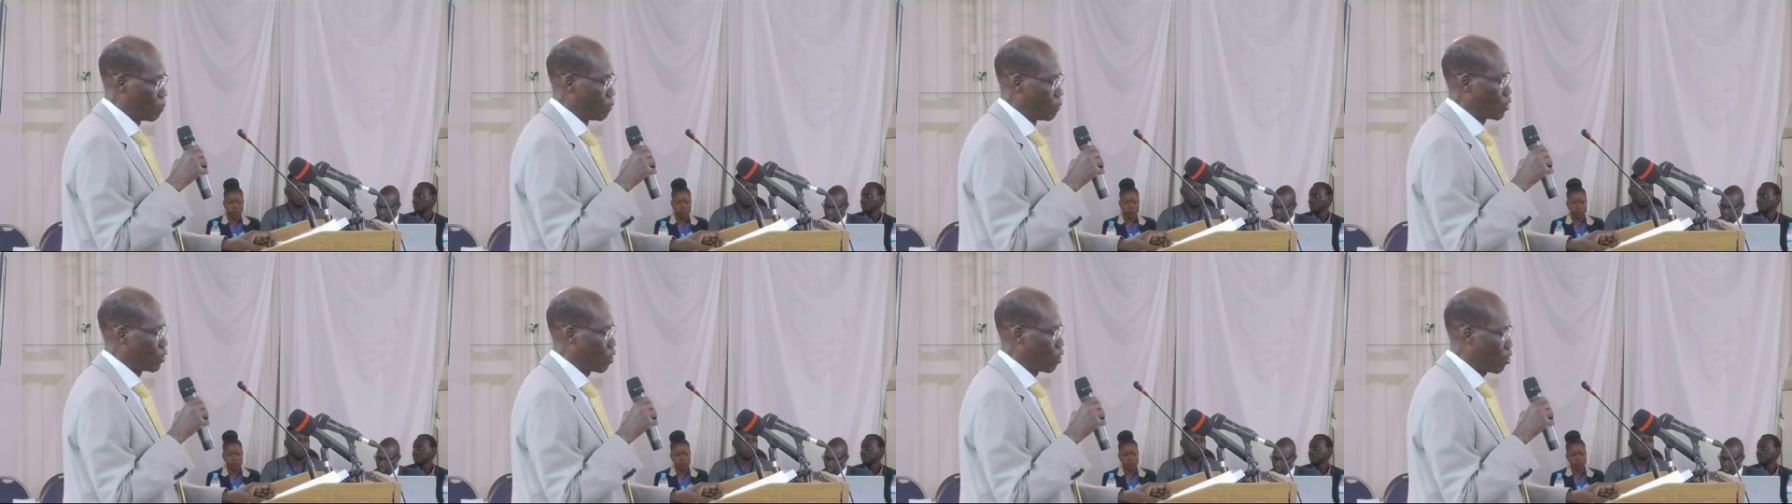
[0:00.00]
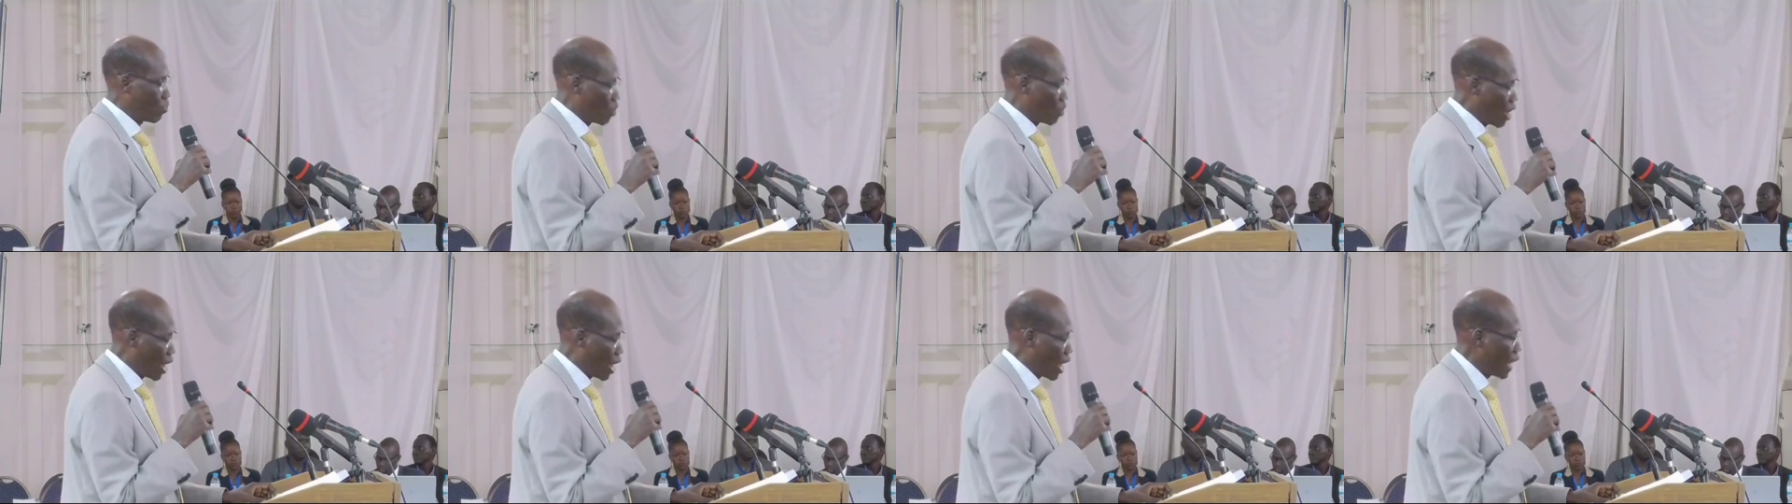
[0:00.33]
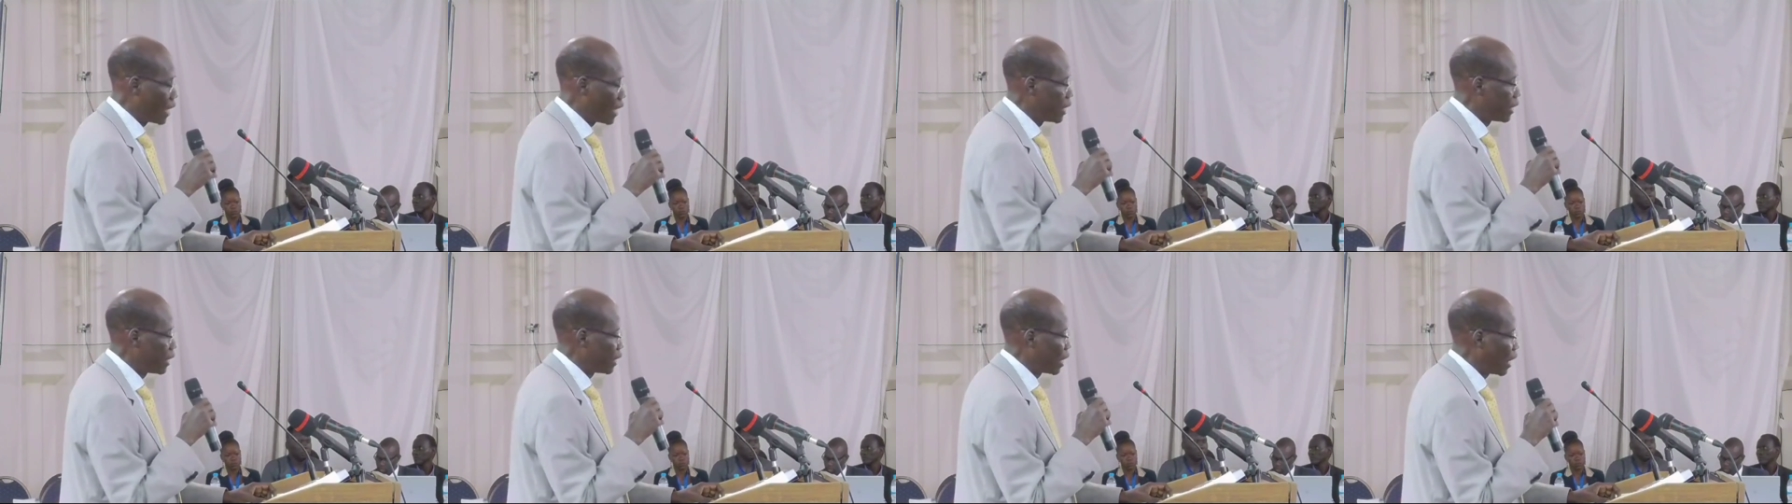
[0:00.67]
of
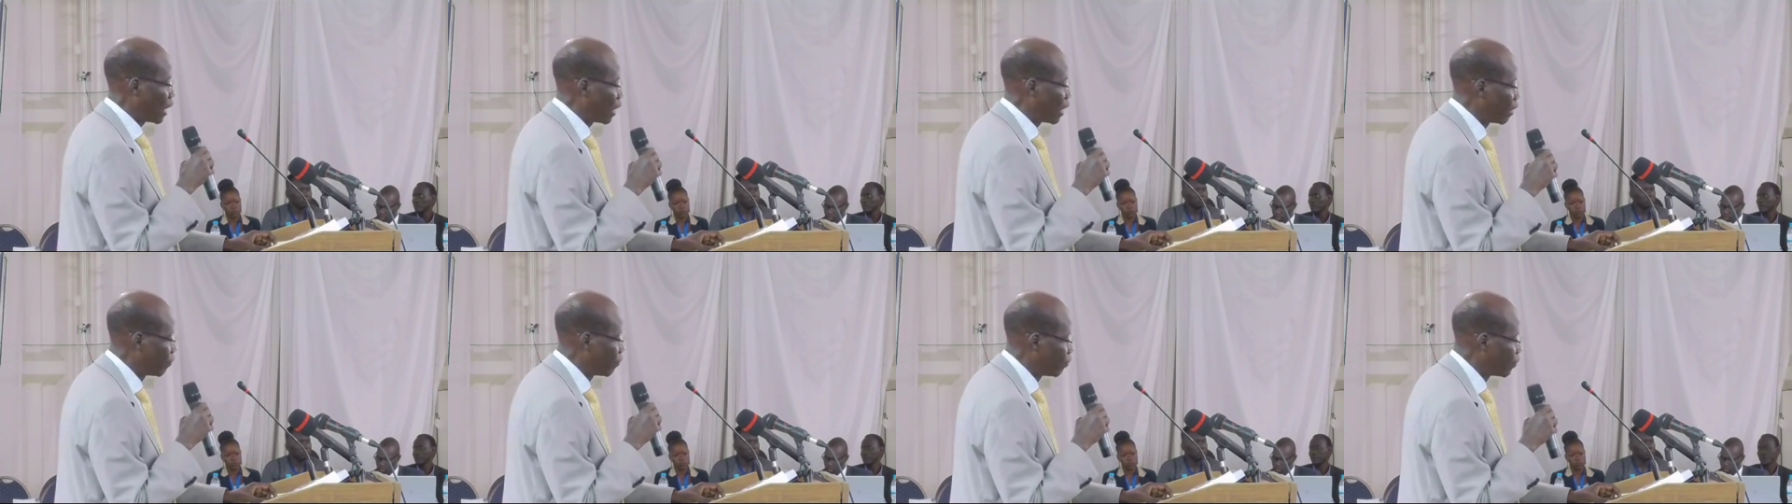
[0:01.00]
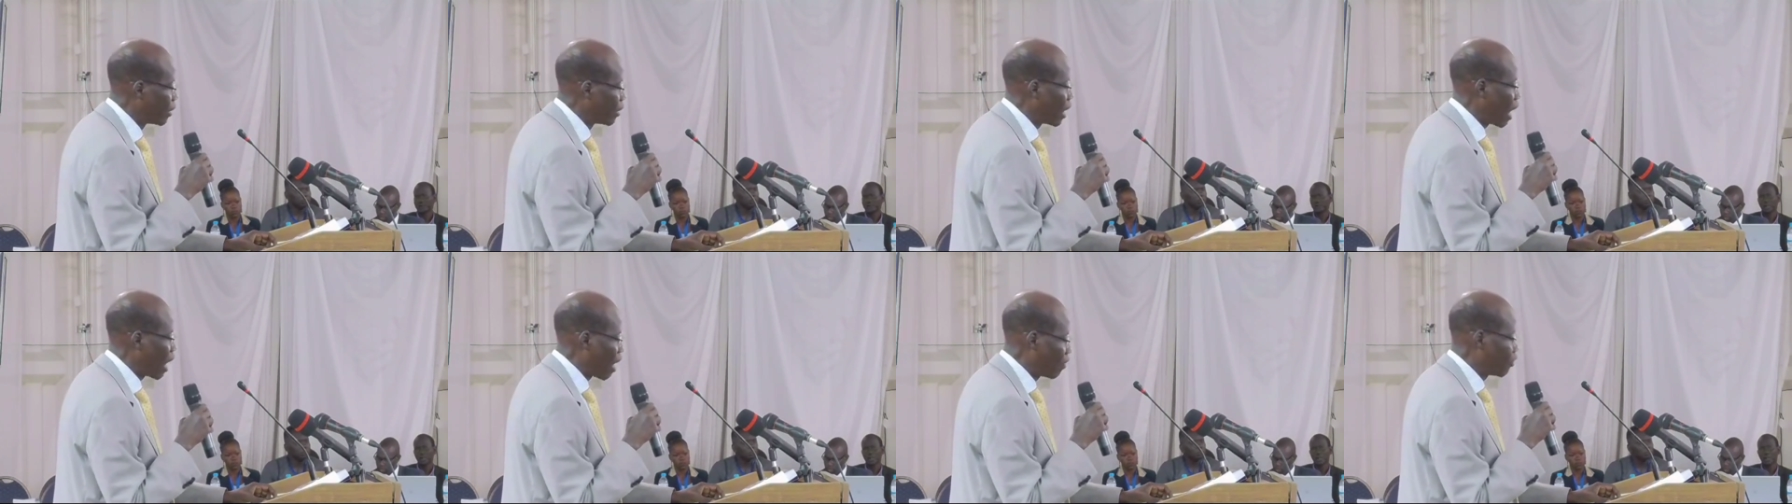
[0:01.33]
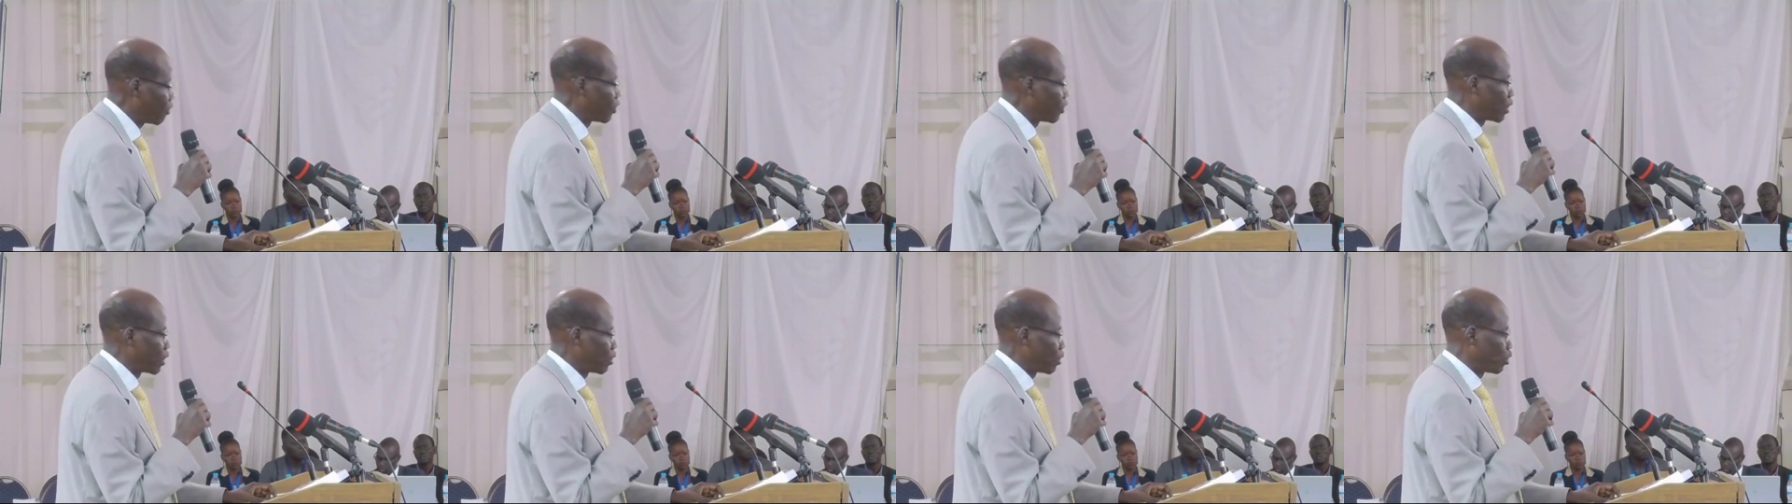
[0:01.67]
highly ranked
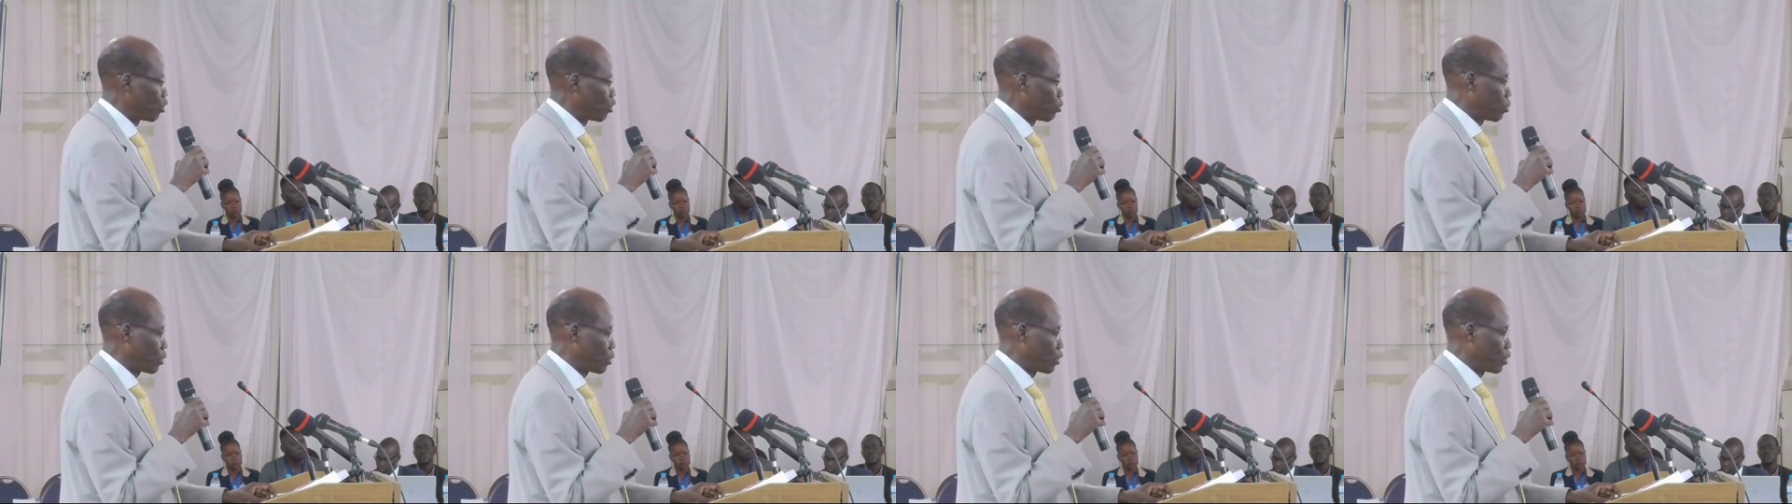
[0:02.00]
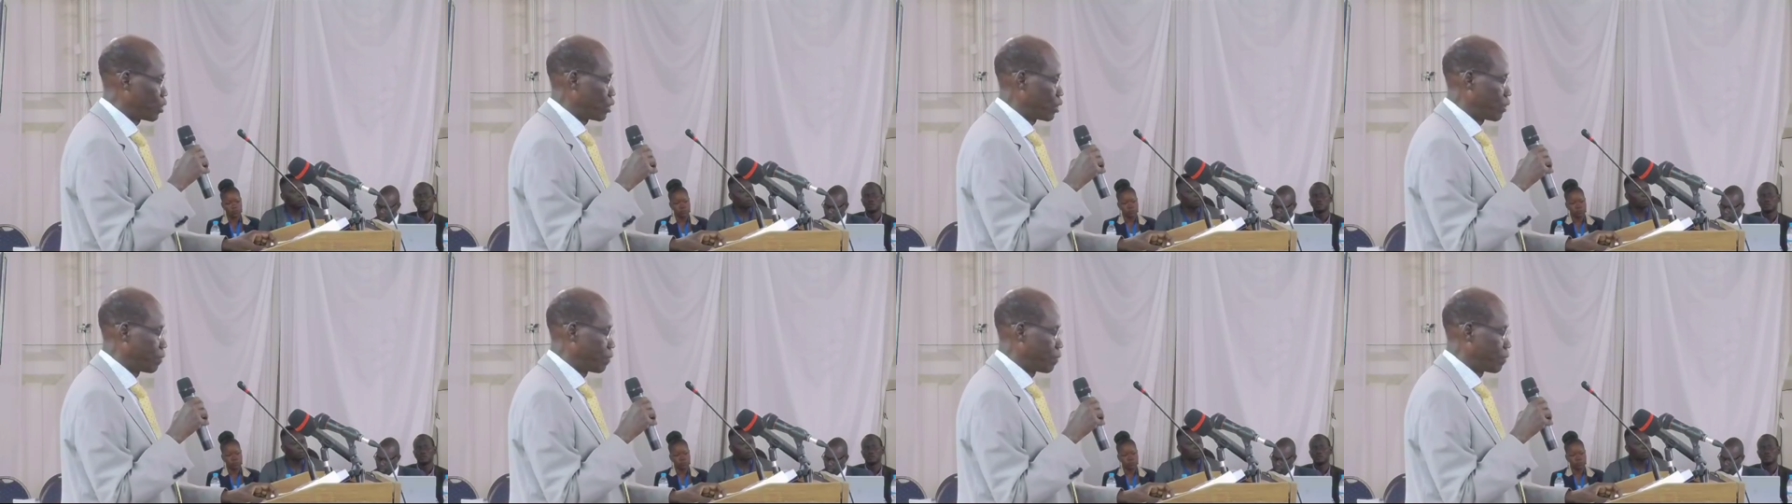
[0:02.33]
African University.